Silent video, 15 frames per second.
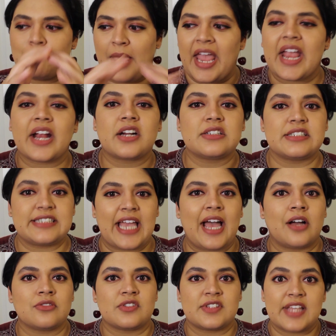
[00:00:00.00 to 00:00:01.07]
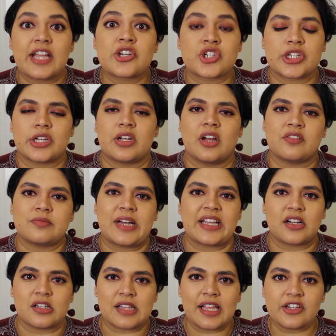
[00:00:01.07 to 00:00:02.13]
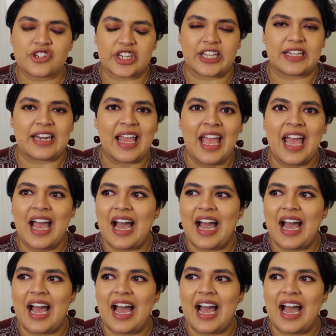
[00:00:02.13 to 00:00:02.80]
pared down section of my collection.